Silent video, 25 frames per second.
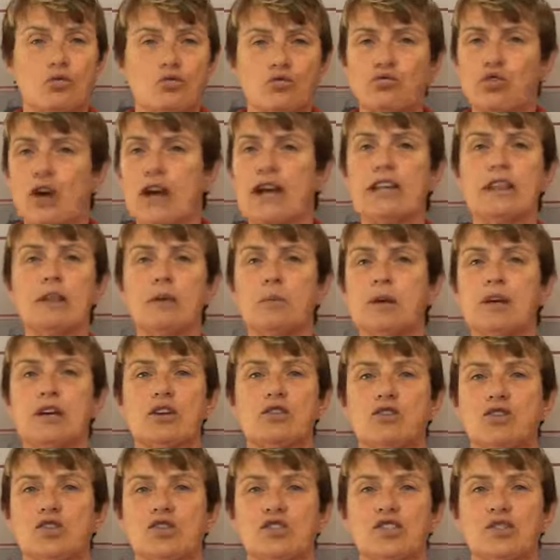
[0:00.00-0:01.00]
right the way
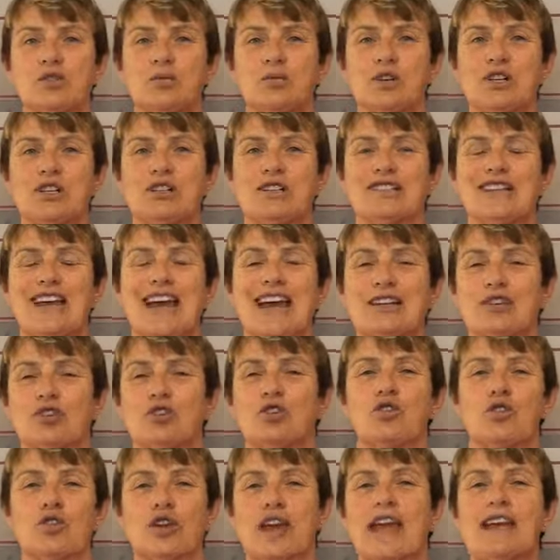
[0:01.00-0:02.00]
across the world and
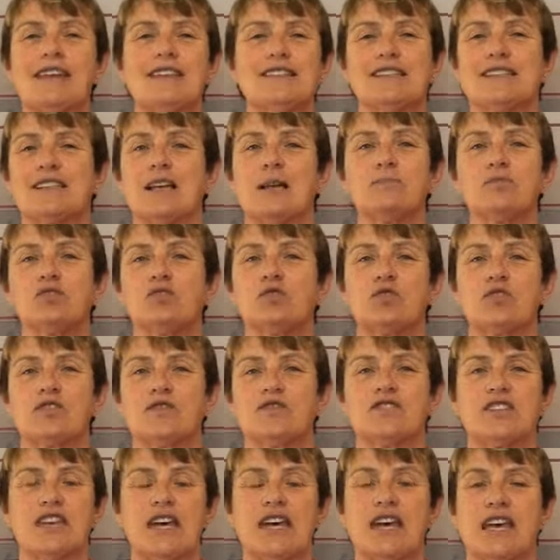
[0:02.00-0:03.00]
create some sort
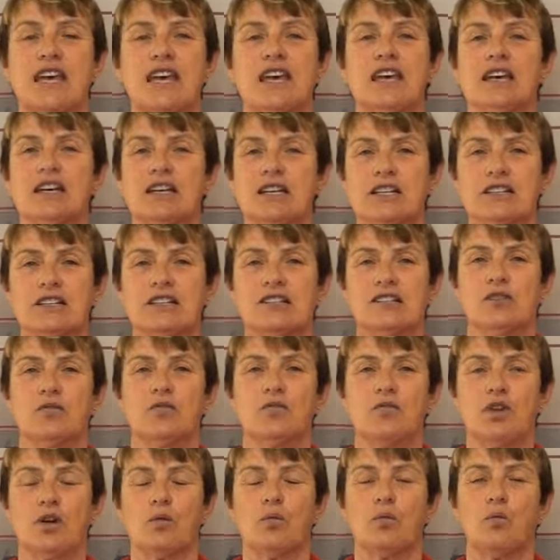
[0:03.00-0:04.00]
of day so
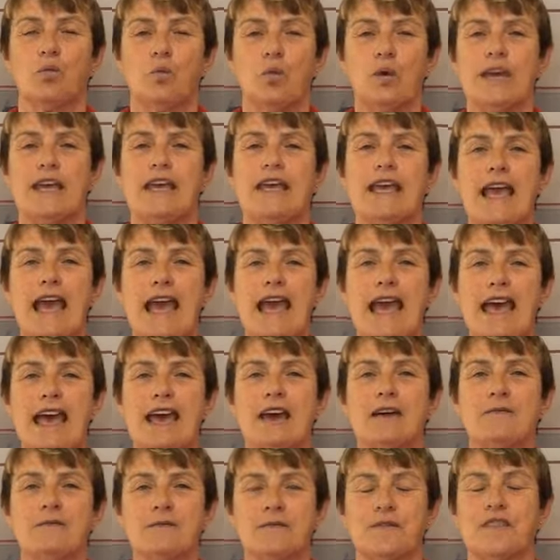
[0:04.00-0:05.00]
that we
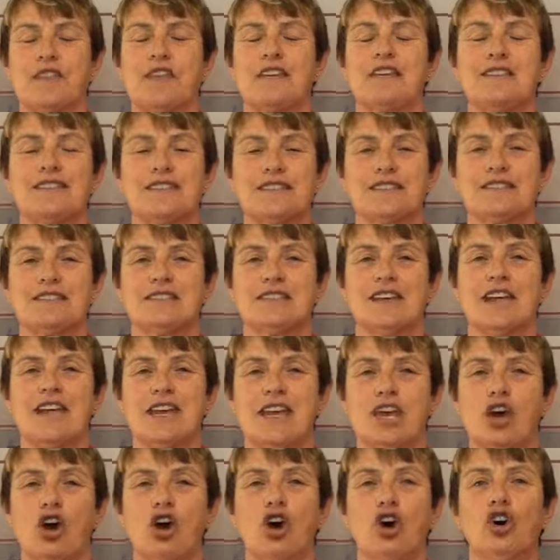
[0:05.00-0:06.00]
have this
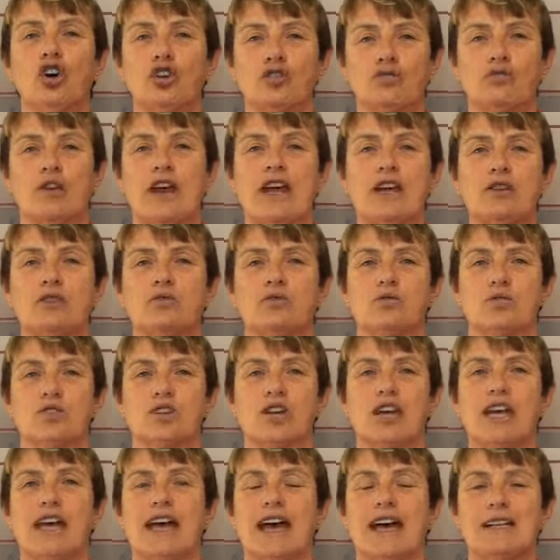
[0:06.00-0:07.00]
day on record
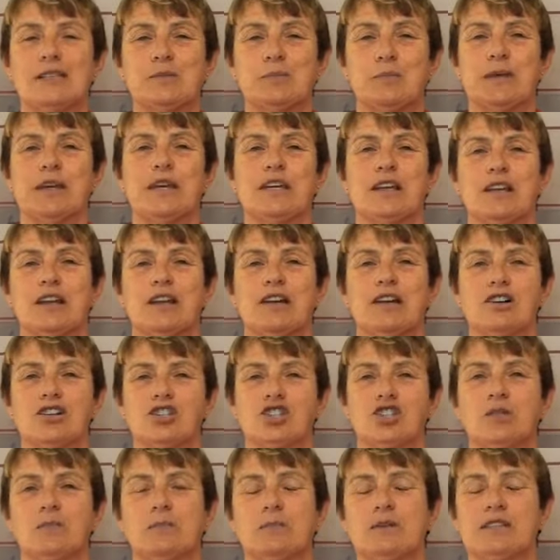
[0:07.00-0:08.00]
as being the
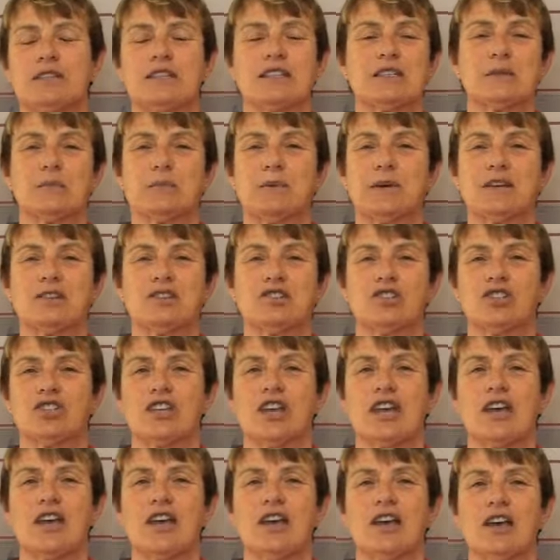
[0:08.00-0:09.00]
largest participation
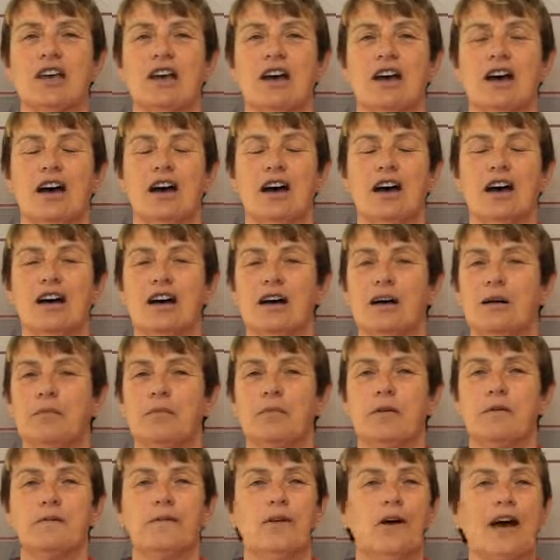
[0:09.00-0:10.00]
day
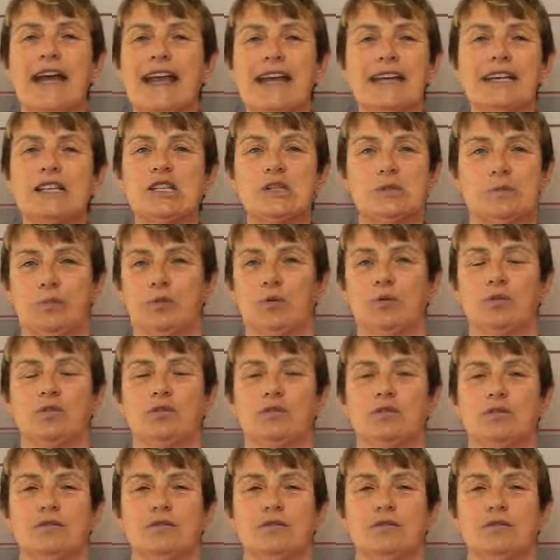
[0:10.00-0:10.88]
for any sport.